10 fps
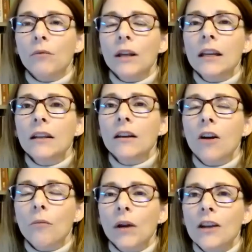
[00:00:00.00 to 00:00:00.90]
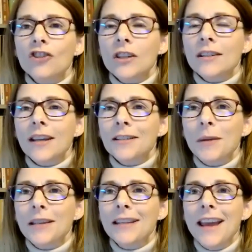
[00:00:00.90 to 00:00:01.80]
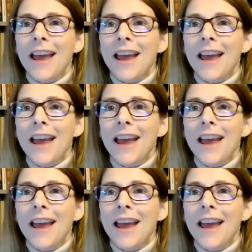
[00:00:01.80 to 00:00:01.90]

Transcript: reading comprehension assessment.